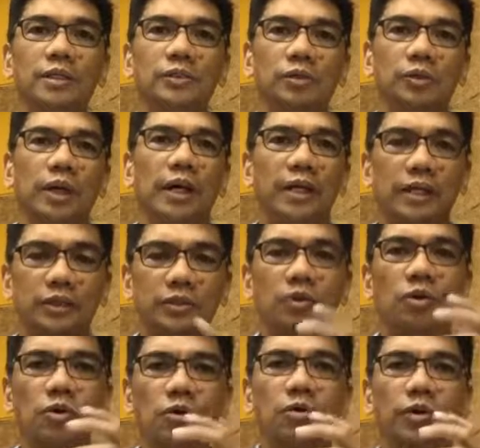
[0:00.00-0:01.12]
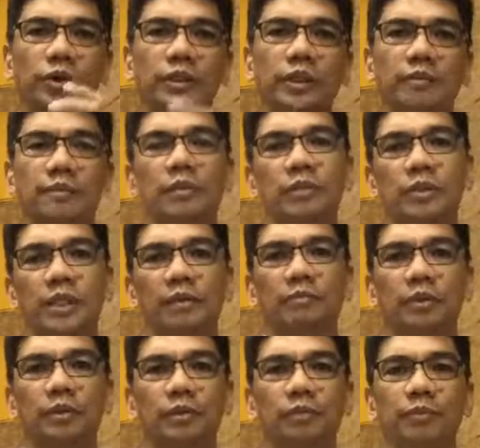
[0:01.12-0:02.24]
So I had a strong core team that was
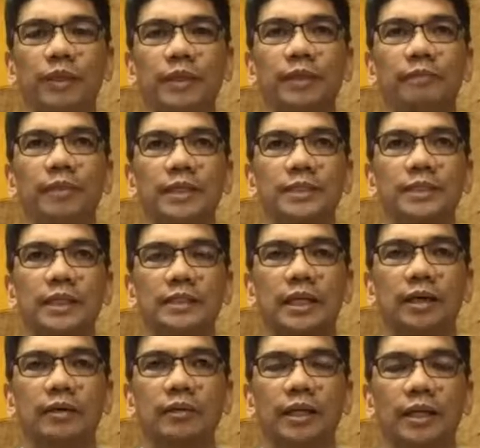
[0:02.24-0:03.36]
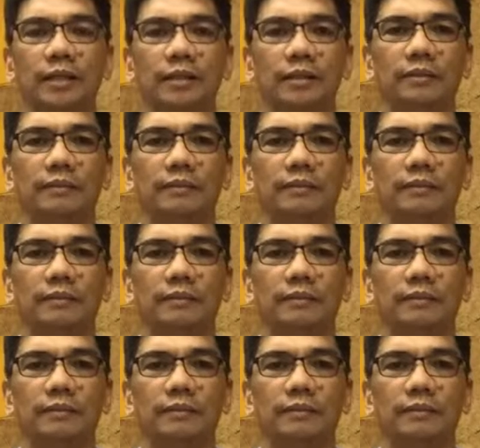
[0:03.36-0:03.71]
able to build a business around that.